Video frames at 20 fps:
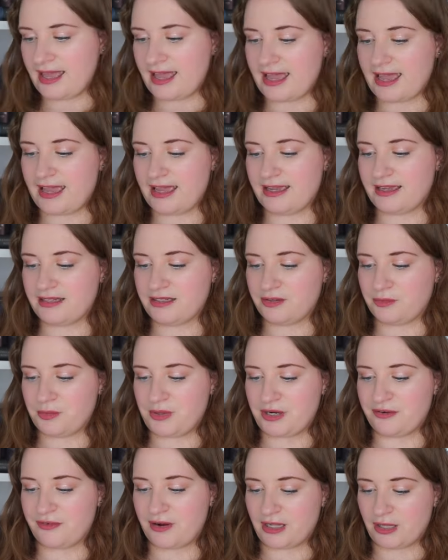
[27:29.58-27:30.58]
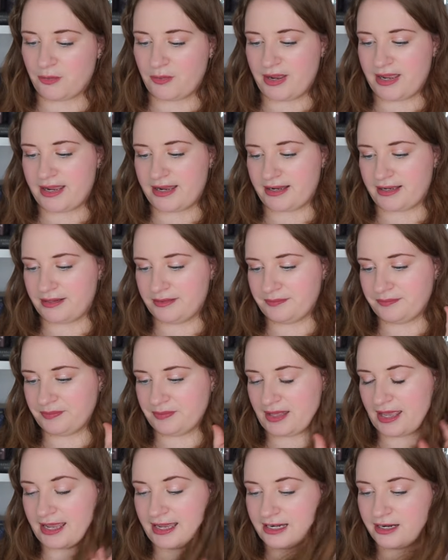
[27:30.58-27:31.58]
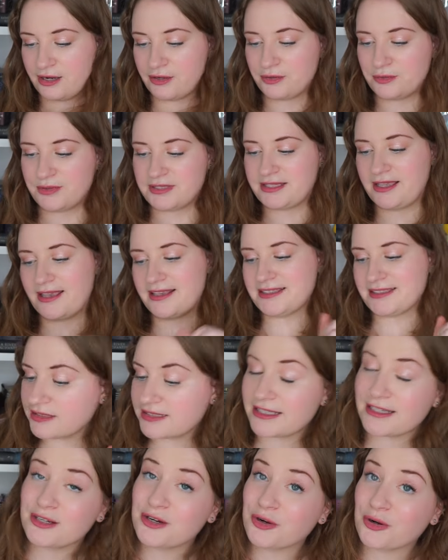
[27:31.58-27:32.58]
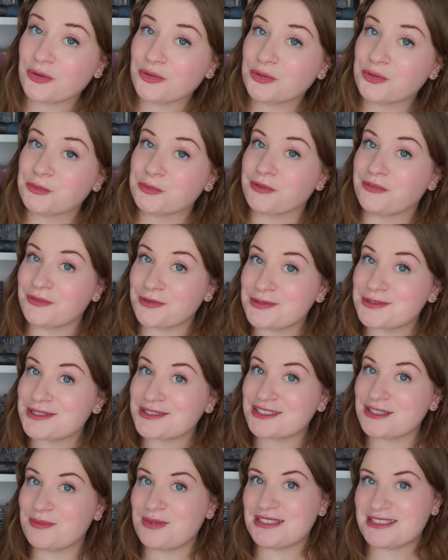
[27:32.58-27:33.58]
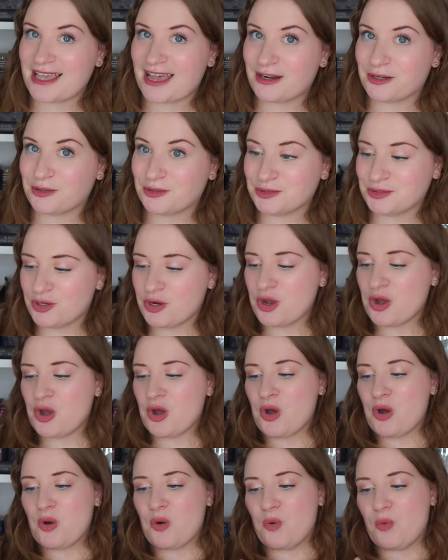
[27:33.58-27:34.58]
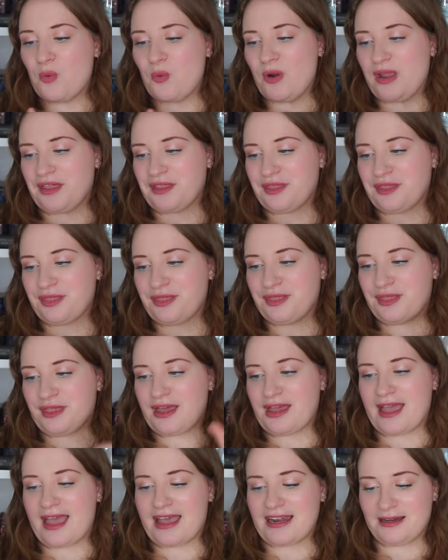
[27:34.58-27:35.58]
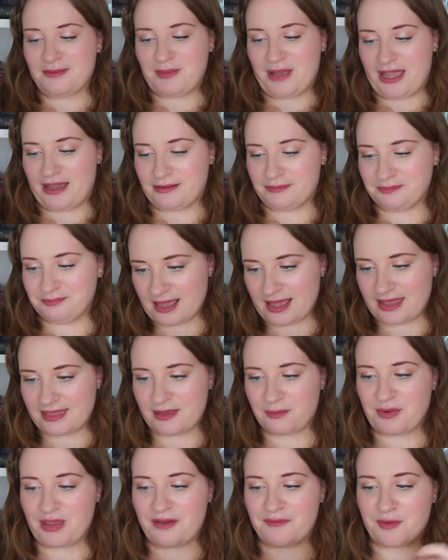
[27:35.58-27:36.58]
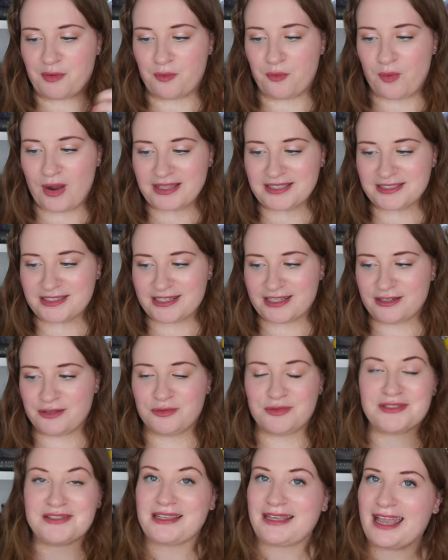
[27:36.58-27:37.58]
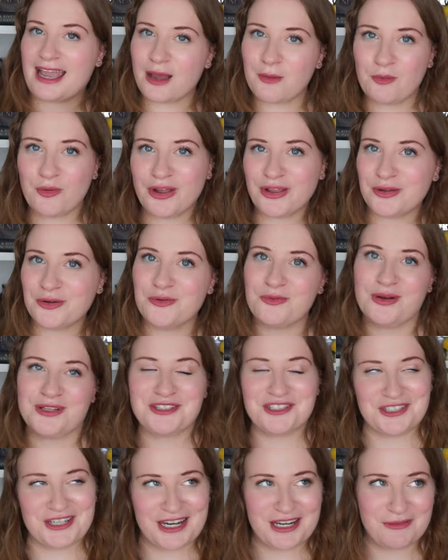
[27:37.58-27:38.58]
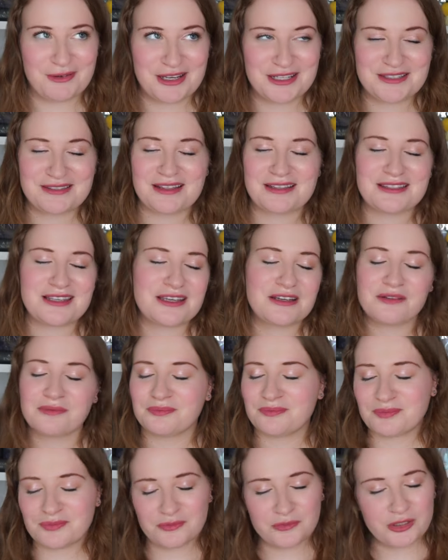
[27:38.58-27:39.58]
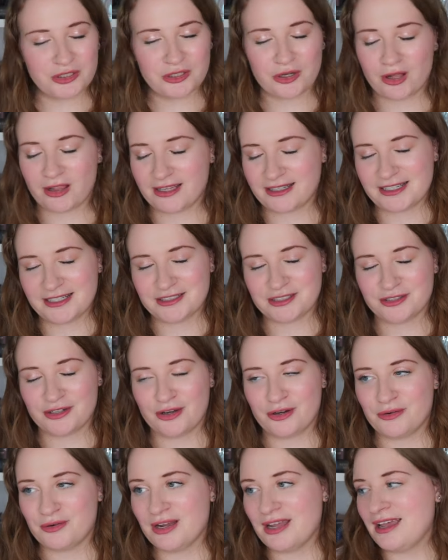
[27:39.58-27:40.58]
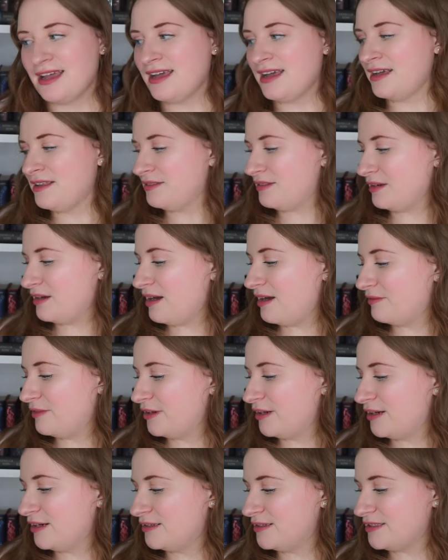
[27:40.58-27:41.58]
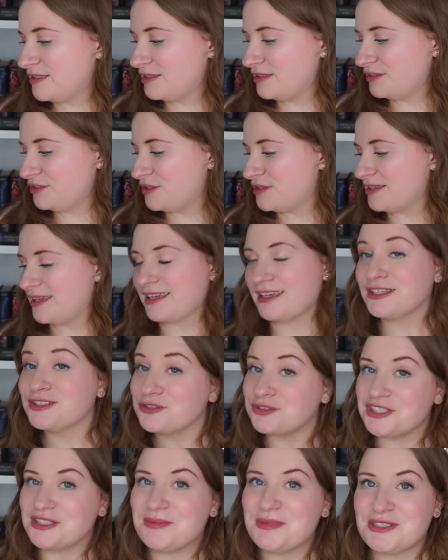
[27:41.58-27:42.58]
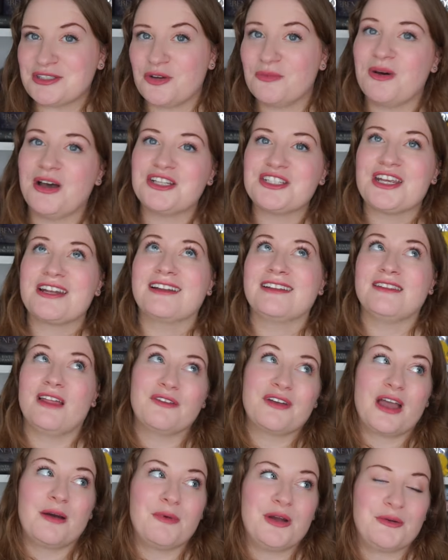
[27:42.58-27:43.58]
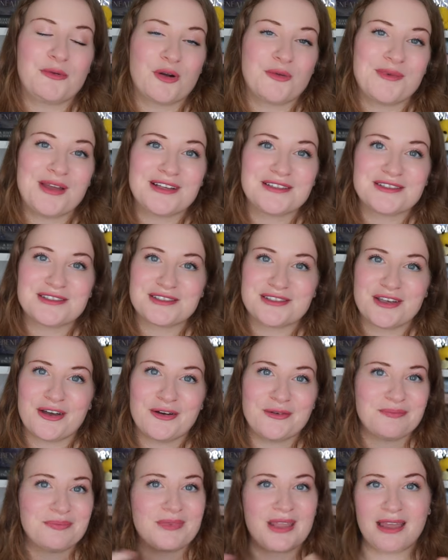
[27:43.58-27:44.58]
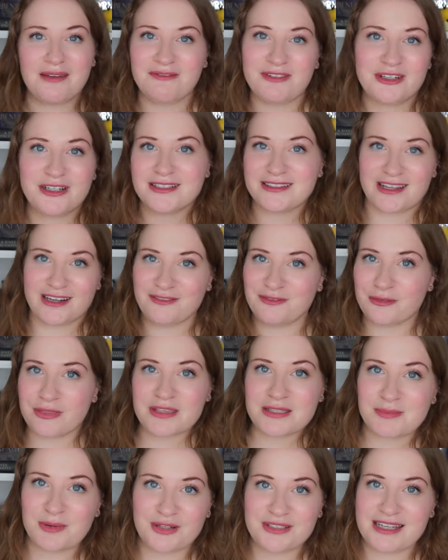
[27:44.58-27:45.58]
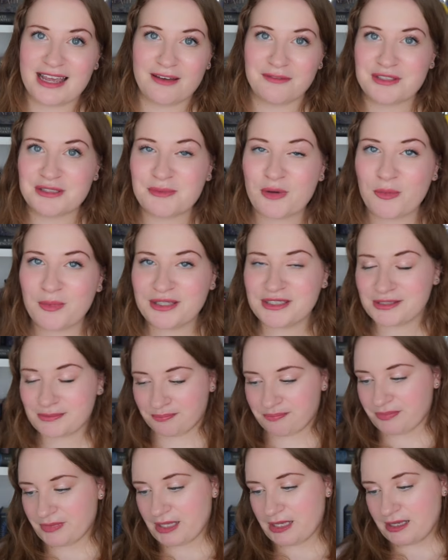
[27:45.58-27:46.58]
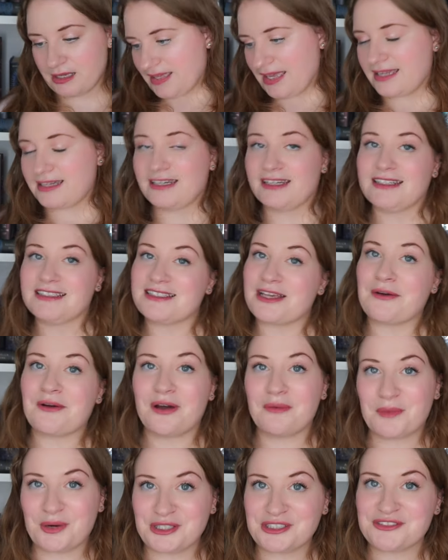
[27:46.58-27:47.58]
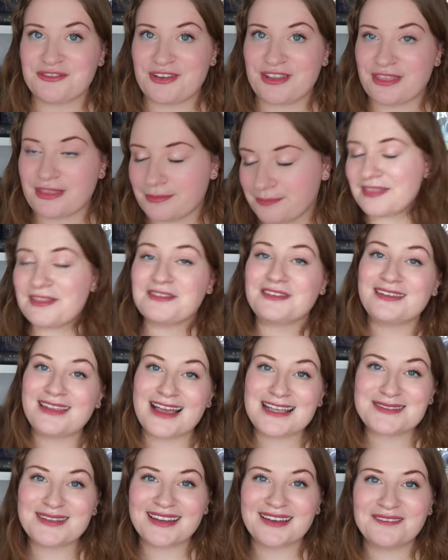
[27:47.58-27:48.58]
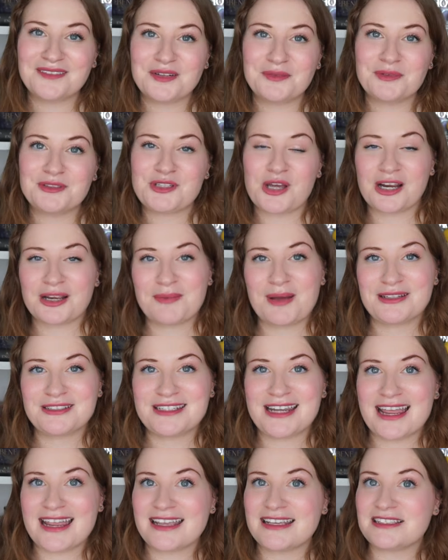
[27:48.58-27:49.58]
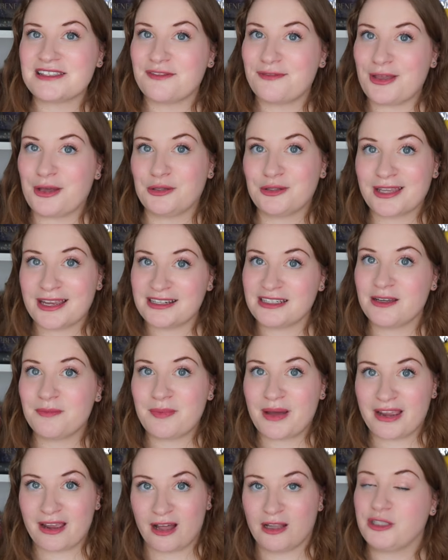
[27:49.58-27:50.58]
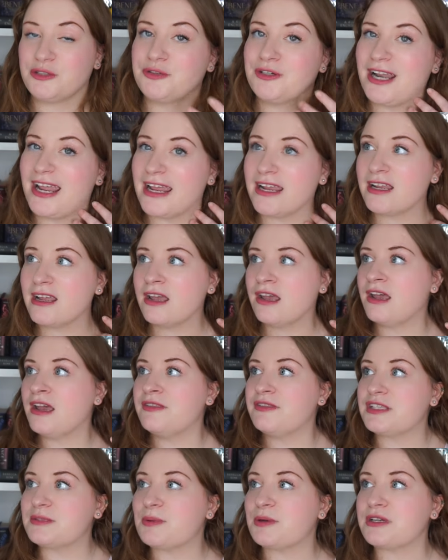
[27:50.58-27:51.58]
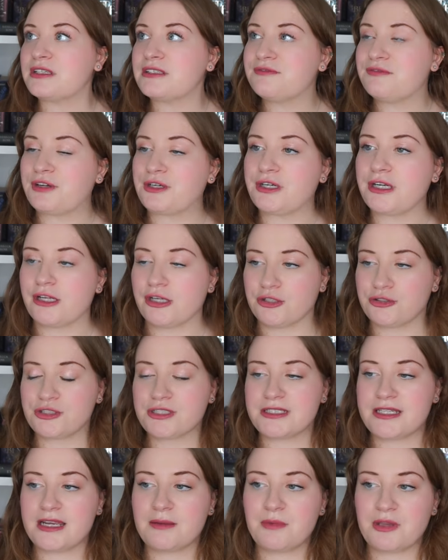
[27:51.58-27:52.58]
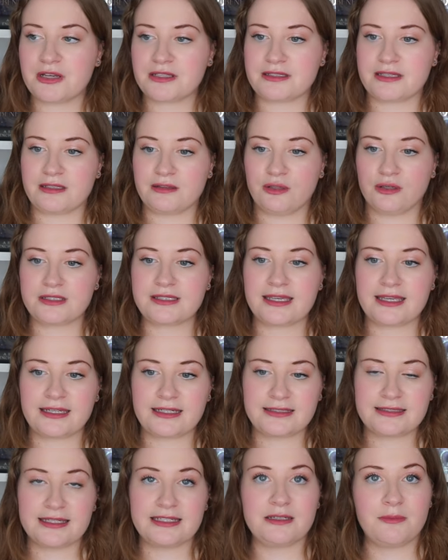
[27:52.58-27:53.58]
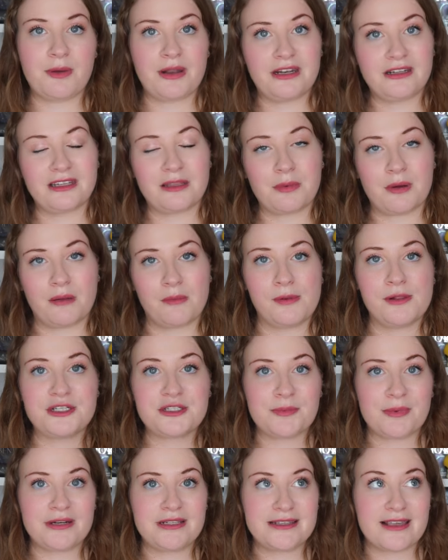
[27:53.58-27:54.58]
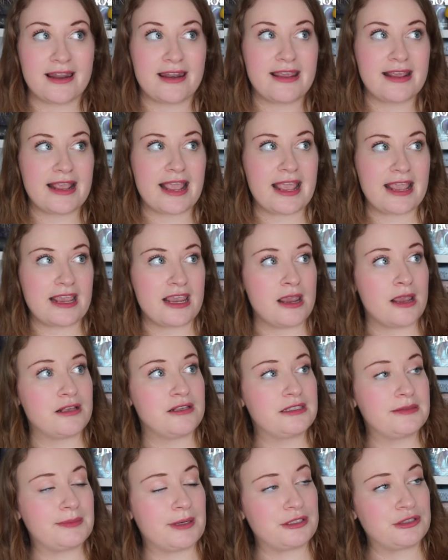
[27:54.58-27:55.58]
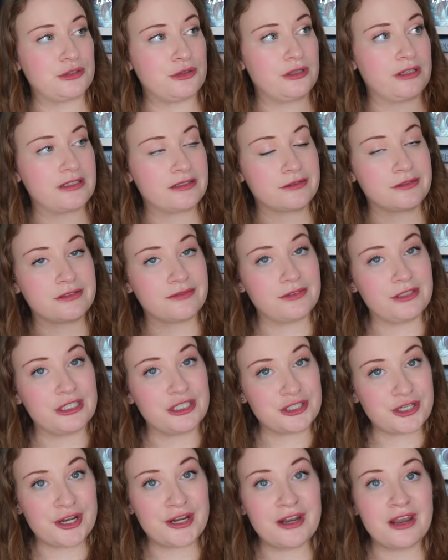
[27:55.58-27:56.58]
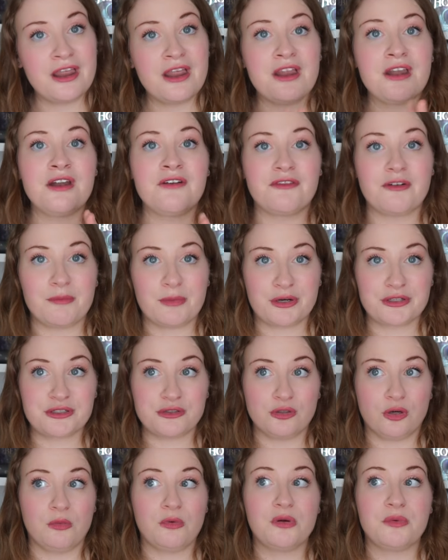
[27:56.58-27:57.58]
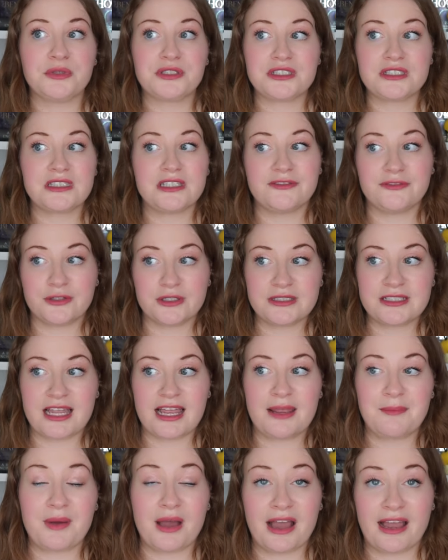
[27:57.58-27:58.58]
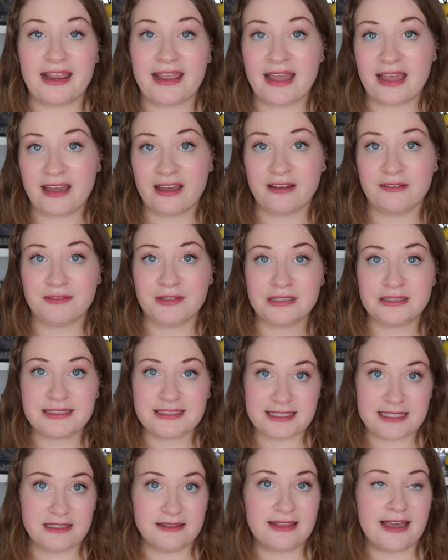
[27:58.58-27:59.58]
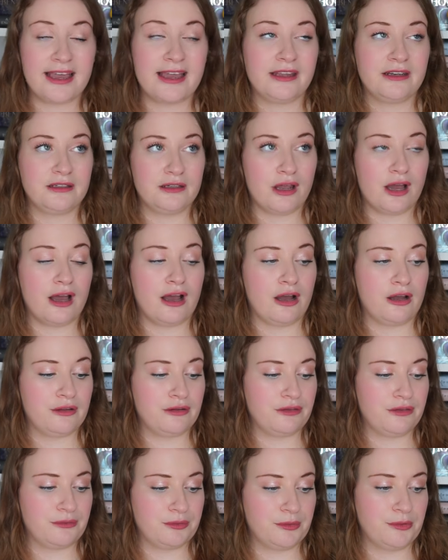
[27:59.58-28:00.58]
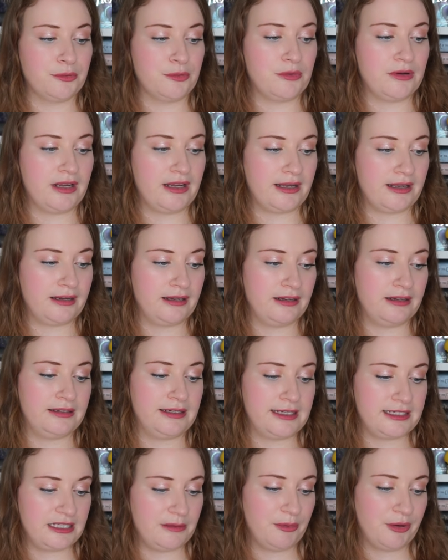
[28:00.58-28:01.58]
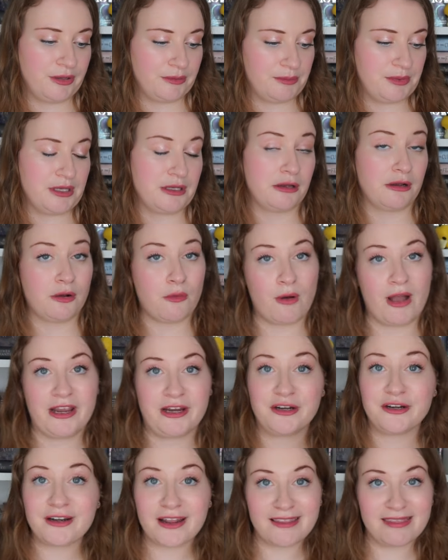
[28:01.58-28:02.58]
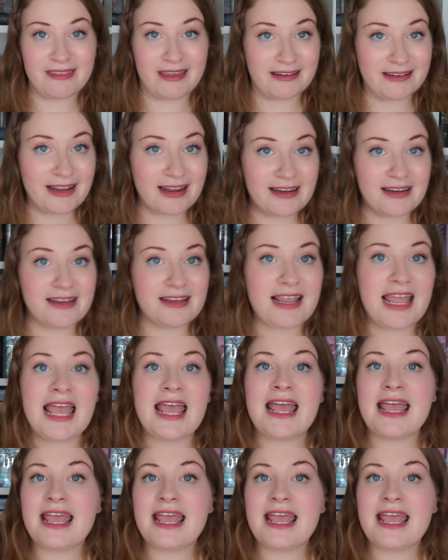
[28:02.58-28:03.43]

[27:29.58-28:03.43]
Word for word: And we are following Ada, who is a city girl who refuses to be saddled with any man. And then we have Weston, who is the cowboy who wants her anyways. That's like really all I need to know. The covers just like intrigued me so much, and I love cowboy romance, so I'm very excited for this book to have its moment, and it is out on March 5th. And then the last book I'm going to talk about today is The Veiled Kingdom by Holly Renee. This book is very interesting because it looks like it is independently published, but it's getting a special exclusive edition from Barnes & Noble, which is the first time I have seen that, not through an indie book being acquired and then getting